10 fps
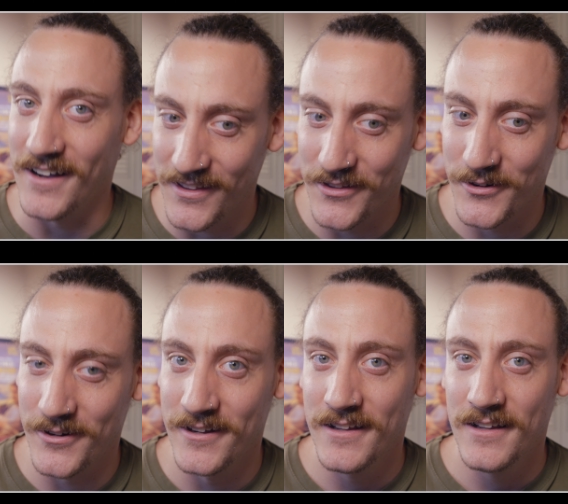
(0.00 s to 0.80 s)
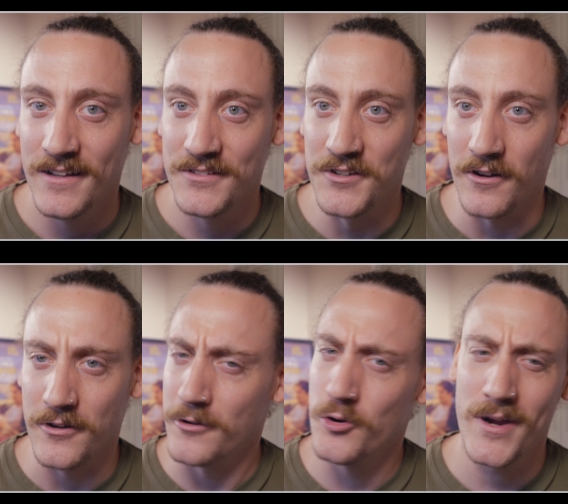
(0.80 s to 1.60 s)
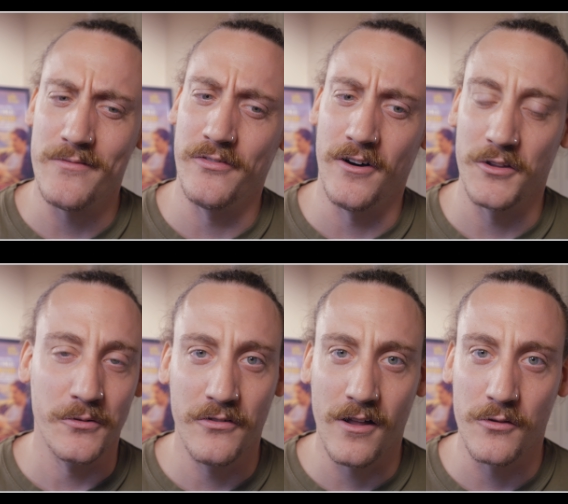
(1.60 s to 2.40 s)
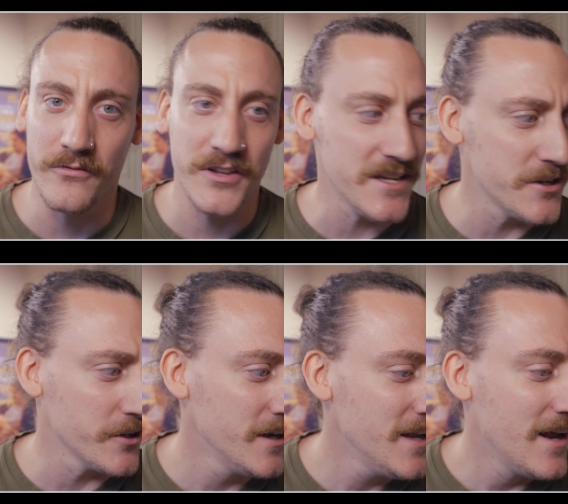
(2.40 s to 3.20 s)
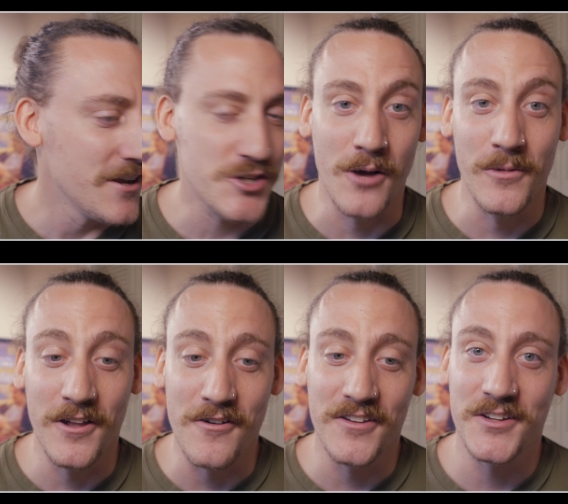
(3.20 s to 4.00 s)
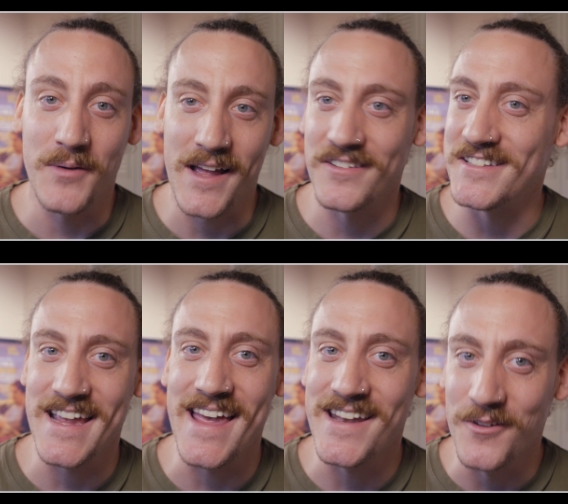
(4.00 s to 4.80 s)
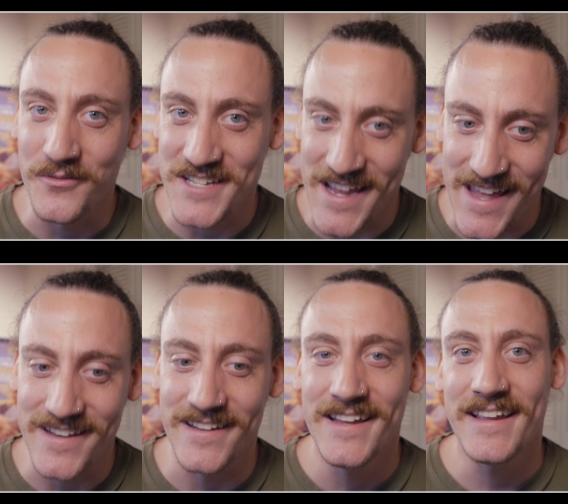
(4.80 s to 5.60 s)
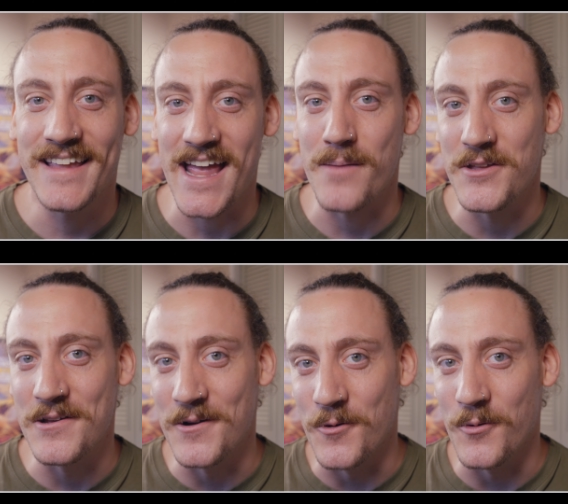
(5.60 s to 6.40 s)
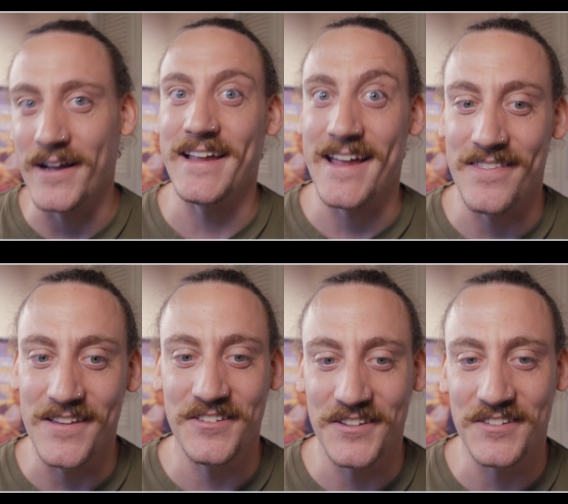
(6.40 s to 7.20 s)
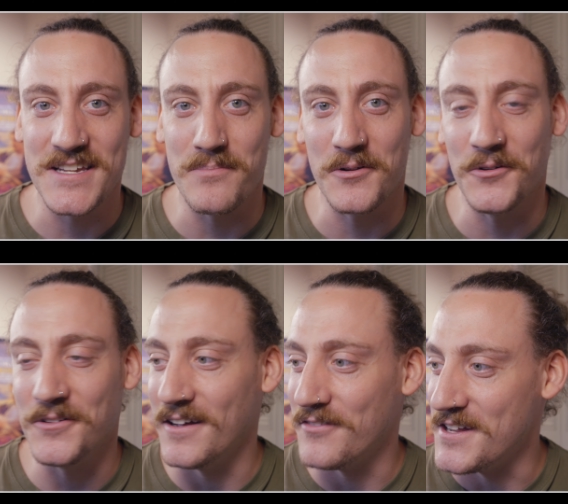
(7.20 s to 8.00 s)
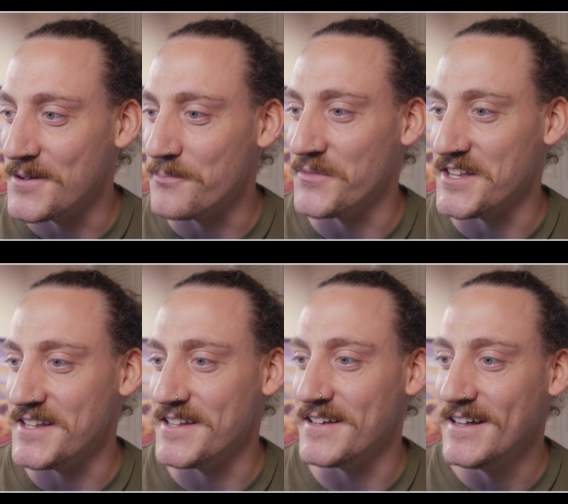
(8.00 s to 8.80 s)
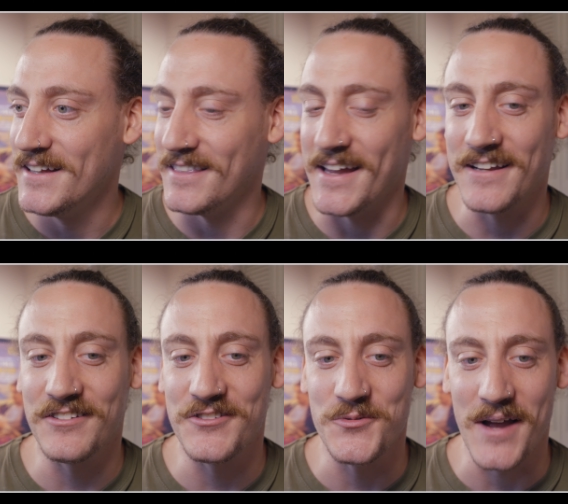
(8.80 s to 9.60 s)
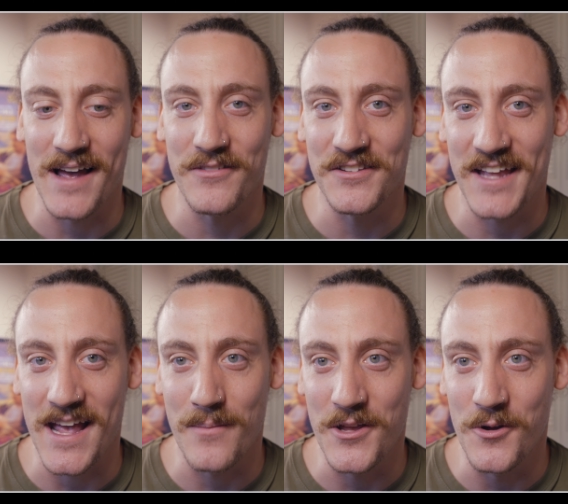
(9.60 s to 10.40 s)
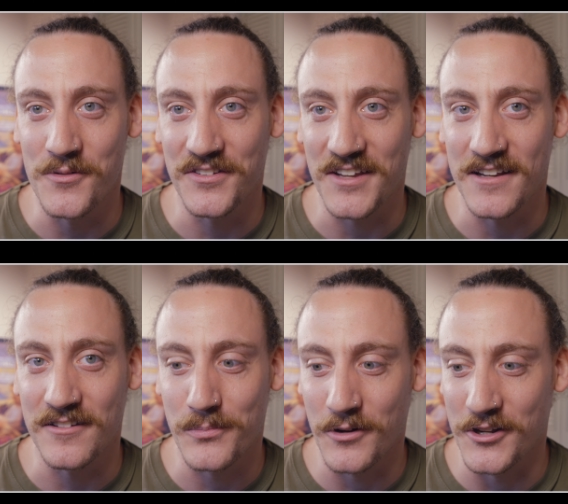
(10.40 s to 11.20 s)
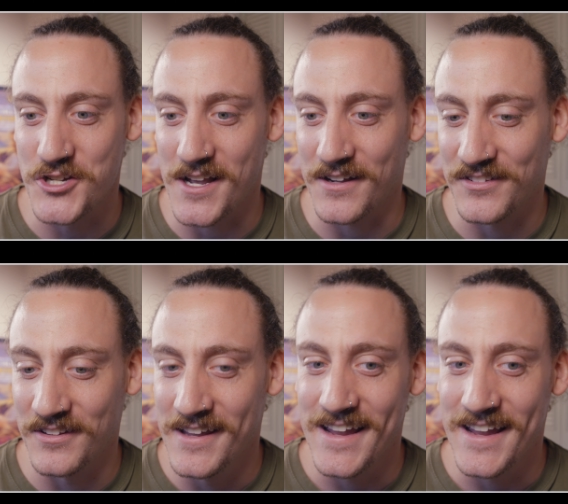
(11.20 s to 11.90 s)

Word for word: other daughter, great father, father of the year. Shyamalan also has a 10 out of 10 cameo. Again, this is typical of him. He likes to have these cameos in his projects.